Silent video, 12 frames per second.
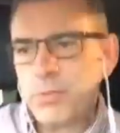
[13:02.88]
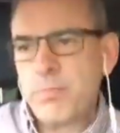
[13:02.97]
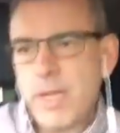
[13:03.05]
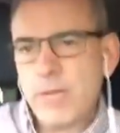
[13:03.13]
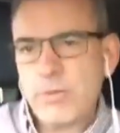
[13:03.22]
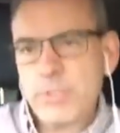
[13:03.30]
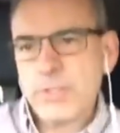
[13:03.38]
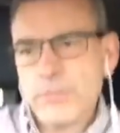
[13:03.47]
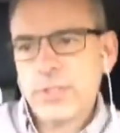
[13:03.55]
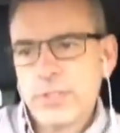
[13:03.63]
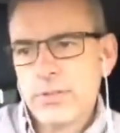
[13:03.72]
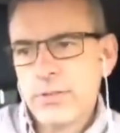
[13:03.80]
boundaries are
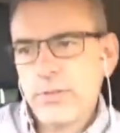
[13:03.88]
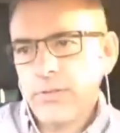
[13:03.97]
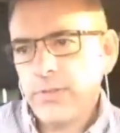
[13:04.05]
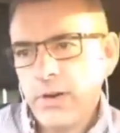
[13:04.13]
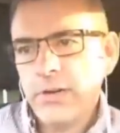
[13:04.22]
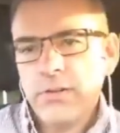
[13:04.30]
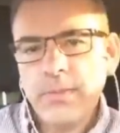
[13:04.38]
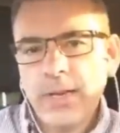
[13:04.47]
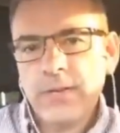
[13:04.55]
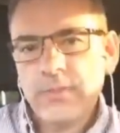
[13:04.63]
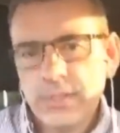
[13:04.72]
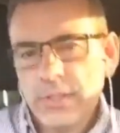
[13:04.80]
just, there are no boundaries.